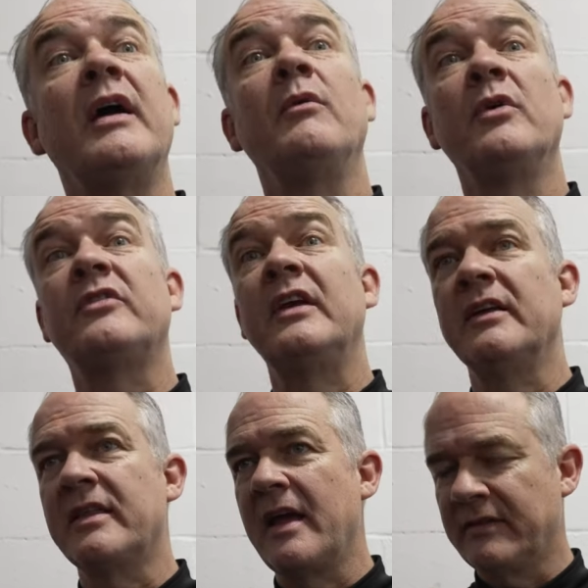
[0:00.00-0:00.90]
right, we'll see
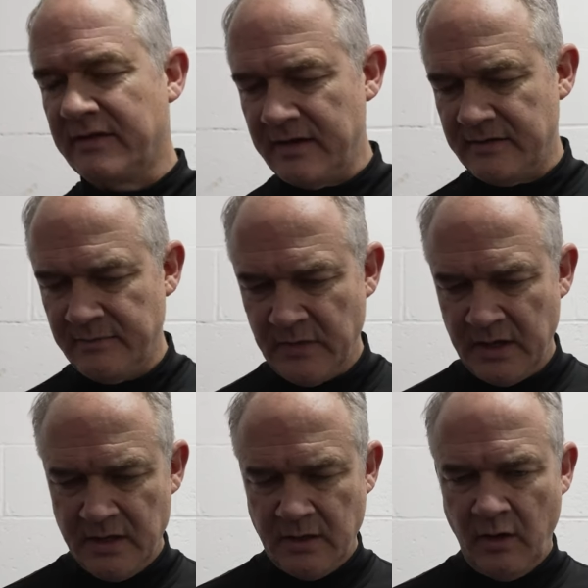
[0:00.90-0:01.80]
you. Thanks, guys.
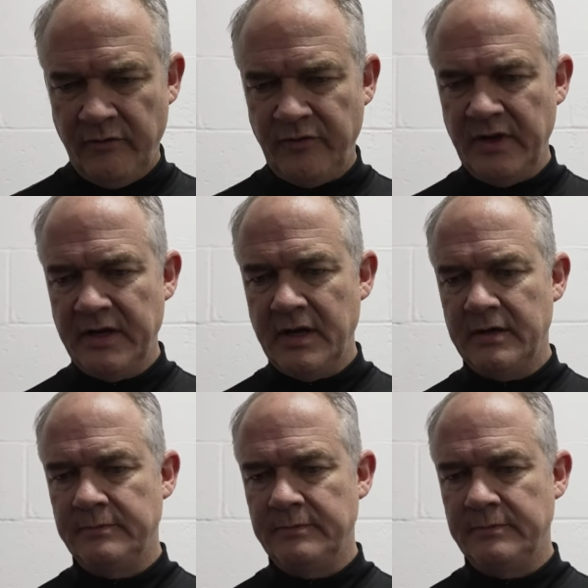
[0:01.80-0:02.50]
Hopefully,